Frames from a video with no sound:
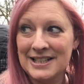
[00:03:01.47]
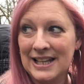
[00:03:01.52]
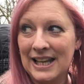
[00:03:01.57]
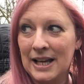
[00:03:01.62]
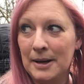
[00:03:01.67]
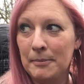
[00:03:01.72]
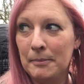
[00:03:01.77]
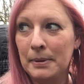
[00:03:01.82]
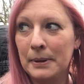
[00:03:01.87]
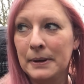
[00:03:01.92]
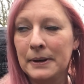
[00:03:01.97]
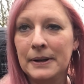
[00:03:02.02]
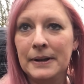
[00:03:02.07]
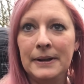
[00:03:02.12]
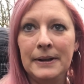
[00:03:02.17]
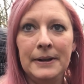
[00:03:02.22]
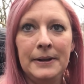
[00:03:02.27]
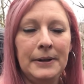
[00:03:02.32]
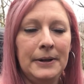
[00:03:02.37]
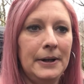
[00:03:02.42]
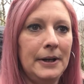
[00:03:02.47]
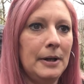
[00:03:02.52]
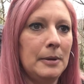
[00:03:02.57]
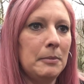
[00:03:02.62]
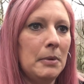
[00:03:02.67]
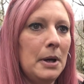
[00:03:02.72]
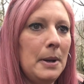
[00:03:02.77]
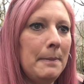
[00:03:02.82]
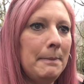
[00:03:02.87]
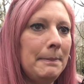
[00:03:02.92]
to camp,
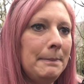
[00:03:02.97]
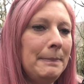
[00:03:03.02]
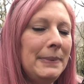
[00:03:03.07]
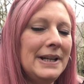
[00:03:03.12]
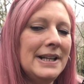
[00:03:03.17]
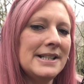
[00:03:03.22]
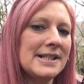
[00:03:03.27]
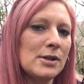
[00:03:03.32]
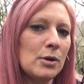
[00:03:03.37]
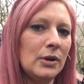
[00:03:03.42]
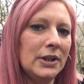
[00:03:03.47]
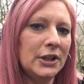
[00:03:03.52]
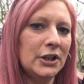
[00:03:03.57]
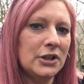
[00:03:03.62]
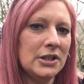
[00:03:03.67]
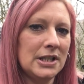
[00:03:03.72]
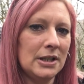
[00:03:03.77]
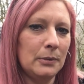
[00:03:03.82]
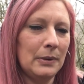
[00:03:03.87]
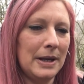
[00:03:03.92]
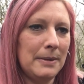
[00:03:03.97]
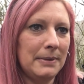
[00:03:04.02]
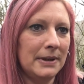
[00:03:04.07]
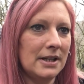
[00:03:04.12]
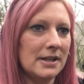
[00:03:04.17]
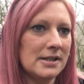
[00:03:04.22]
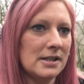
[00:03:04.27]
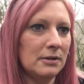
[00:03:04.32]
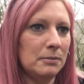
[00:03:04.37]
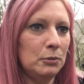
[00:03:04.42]
but it's quite good in a way
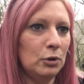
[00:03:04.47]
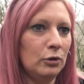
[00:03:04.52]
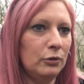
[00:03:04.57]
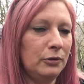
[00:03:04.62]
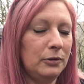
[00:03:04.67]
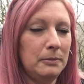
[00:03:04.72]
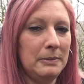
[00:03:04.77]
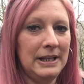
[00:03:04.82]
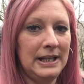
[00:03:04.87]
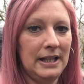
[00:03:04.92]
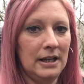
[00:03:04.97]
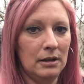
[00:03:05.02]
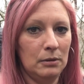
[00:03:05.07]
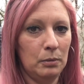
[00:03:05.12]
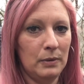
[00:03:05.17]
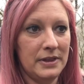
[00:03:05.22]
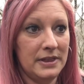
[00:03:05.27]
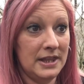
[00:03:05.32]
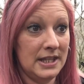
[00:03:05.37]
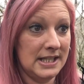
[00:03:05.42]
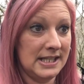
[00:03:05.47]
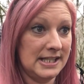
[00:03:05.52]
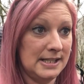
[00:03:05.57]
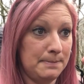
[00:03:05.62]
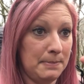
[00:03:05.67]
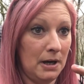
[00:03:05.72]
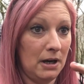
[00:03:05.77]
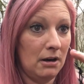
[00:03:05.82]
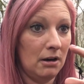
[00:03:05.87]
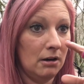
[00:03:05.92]
because I'm not familiar with this
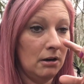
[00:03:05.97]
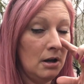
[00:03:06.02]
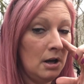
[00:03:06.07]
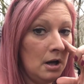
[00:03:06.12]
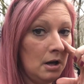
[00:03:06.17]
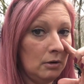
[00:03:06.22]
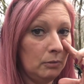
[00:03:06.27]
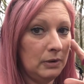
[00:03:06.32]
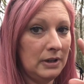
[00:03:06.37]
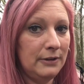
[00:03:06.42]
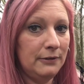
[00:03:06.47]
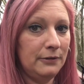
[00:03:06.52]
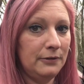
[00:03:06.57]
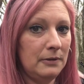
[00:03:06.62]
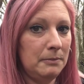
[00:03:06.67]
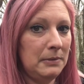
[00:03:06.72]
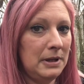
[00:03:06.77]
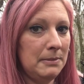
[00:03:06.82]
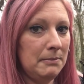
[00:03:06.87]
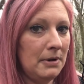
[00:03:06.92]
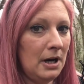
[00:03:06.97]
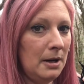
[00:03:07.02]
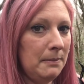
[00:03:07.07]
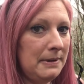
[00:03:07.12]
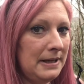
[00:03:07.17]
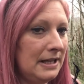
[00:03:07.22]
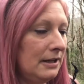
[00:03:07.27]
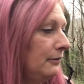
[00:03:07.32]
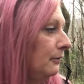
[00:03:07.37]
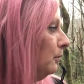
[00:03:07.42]
part. Me and
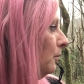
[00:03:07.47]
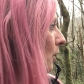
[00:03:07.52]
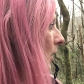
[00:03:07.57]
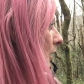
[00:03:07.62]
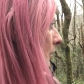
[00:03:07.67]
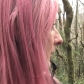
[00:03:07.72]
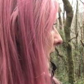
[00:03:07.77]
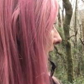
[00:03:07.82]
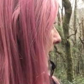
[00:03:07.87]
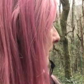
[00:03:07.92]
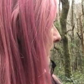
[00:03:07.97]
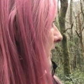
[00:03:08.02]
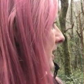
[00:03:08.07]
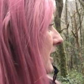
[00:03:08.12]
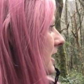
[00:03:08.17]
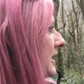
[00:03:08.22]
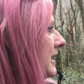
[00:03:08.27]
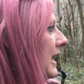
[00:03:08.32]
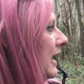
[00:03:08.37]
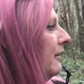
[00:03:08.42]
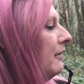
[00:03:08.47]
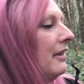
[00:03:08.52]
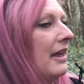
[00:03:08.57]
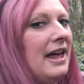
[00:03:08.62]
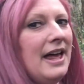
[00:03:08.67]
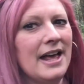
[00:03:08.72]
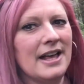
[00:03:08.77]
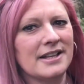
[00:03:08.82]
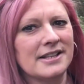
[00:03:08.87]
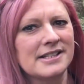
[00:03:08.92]
hubby have wild camped down
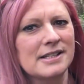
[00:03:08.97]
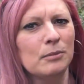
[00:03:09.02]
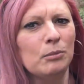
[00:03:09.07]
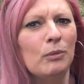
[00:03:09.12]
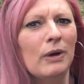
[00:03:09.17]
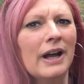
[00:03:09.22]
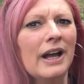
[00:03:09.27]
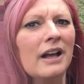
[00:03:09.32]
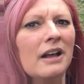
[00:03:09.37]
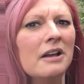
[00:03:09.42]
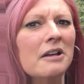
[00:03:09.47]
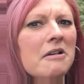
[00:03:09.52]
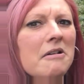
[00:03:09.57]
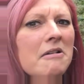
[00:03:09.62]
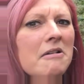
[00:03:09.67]
there somewhere,